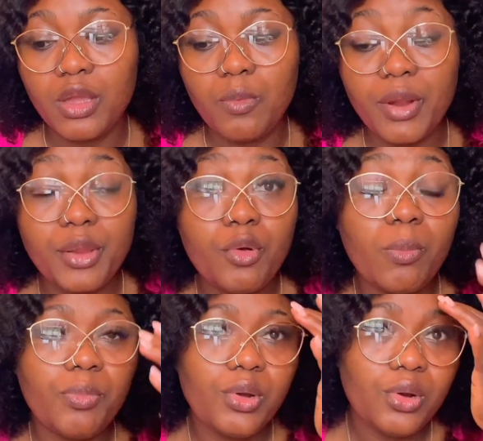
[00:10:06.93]
When you
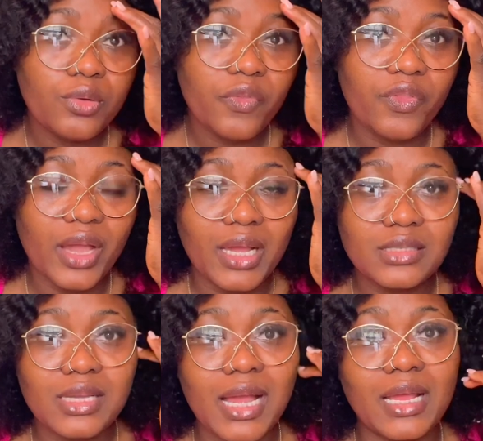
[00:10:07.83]
upload
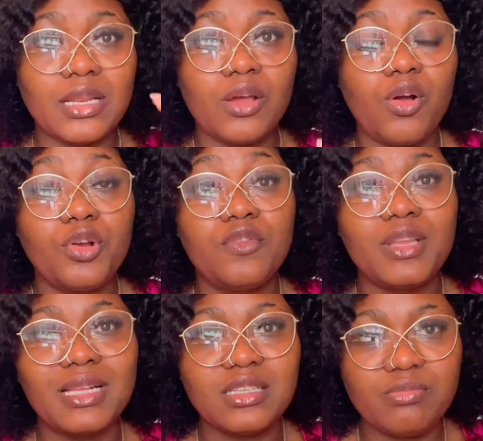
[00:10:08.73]
that and all of
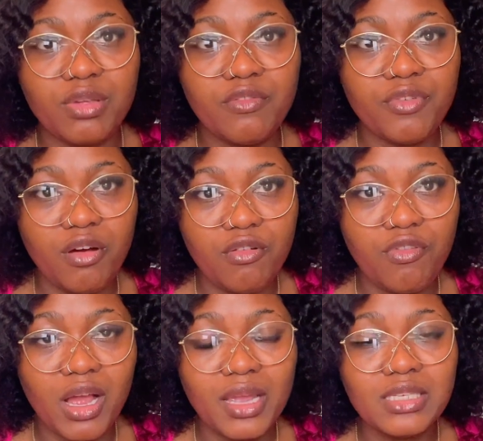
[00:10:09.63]
that is being
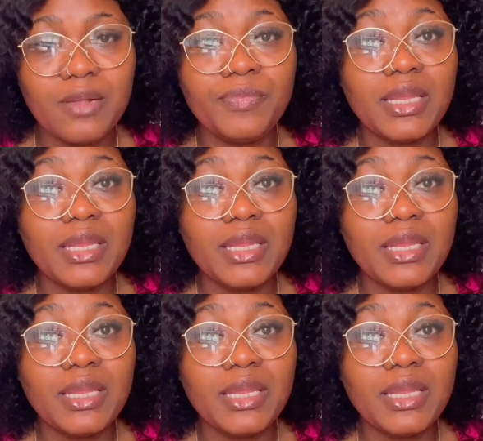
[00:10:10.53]
verified,